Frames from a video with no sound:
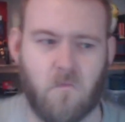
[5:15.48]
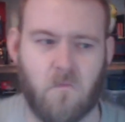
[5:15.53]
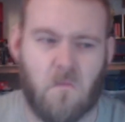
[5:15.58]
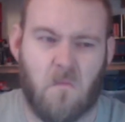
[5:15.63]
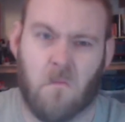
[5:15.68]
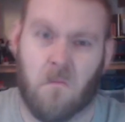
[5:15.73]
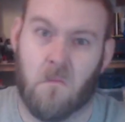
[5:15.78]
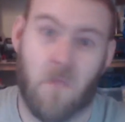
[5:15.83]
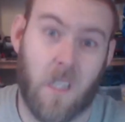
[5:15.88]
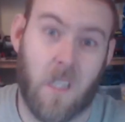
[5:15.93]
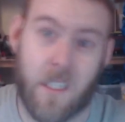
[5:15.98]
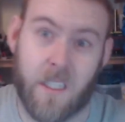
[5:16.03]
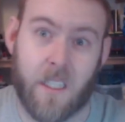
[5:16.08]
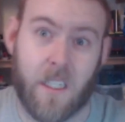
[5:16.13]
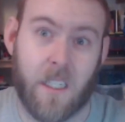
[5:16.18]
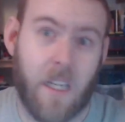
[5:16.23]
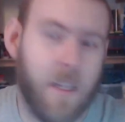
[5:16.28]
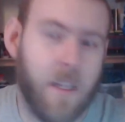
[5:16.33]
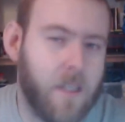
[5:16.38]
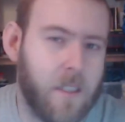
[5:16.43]
it's not
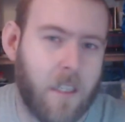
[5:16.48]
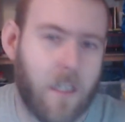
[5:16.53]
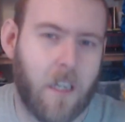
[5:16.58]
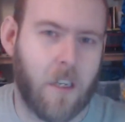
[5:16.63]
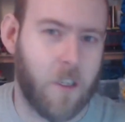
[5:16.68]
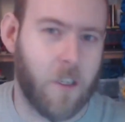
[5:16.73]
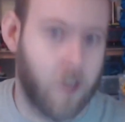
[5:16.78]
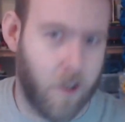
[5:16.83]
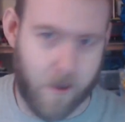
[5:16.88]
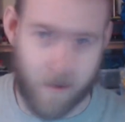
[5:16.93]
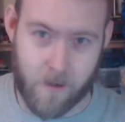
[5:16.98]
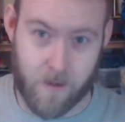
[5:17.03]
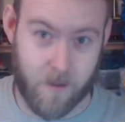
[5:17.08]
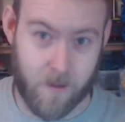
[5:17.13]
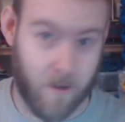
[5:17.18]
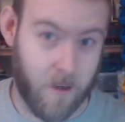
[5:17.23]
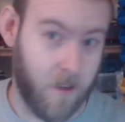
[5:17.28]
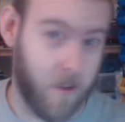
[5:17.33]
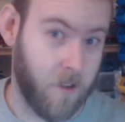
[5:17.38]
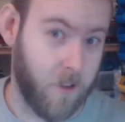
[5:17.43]
like there's any shows I
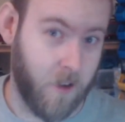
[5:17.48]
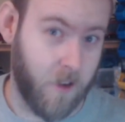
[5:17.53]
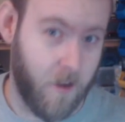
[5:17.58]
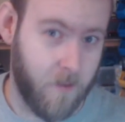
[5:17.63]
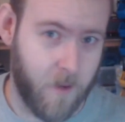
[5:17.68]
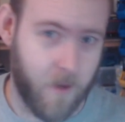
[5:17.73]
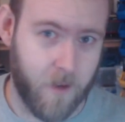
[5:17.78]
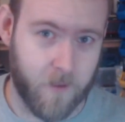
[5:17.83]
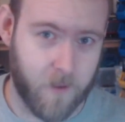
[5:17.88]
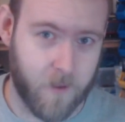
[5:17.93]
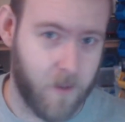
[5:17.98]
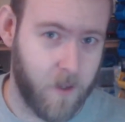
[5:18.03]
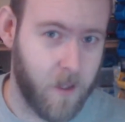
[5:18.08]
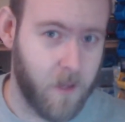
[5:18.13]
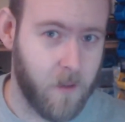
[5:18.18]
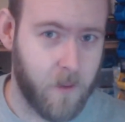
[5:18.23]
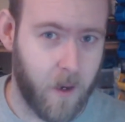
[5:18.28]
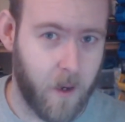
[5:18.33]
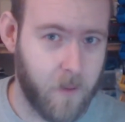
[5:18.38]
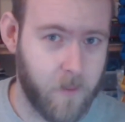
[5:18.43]
can show them off to at the
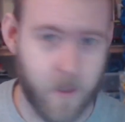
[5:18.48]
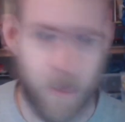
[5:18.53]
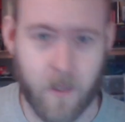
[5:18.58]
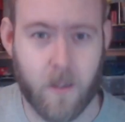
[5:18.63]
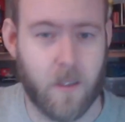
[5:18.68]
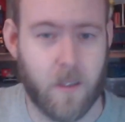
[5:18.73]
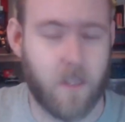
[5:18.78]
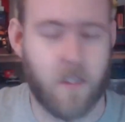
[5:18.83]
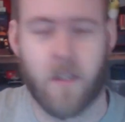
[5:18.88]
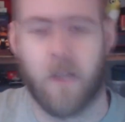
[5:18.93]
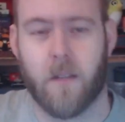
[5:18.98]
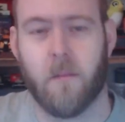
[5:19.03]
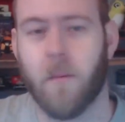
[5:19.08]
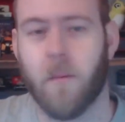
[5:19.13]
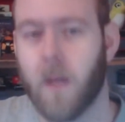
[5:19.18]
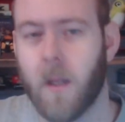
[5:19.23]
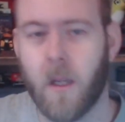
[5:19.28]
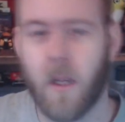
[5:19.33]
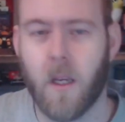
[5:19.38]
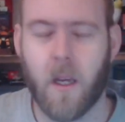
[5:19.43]
moment. So,
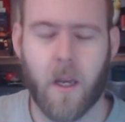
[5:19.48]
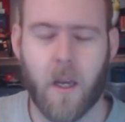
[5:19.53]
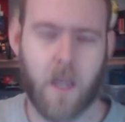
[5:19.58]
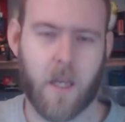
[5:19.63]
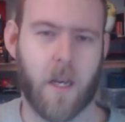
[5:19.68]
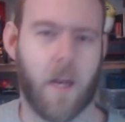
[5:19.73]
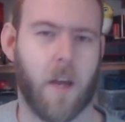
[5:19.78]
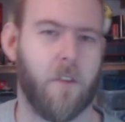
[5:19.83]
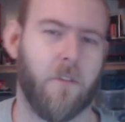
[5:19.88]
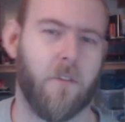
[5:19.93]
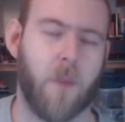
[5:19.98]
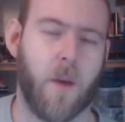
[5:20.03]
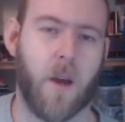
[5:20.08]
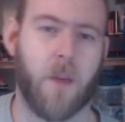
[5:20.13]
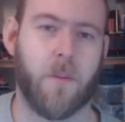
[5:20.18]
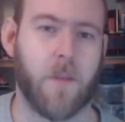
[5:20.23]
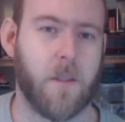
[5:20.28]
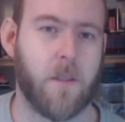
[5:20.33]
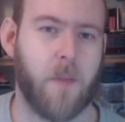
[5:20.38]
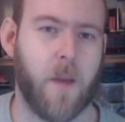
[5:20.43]
you know, from my
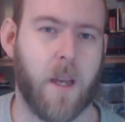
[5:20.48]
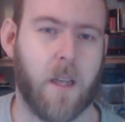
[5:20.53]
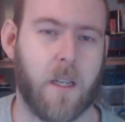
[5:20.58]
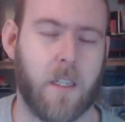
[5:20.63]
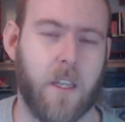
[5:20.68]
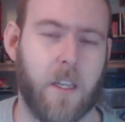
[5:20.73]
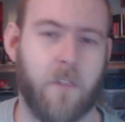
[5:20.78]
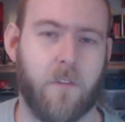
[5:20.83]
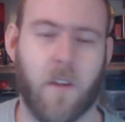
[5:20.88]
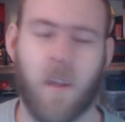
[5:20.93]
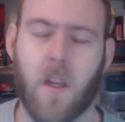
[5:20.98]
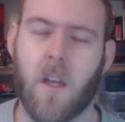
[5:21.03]
perspective,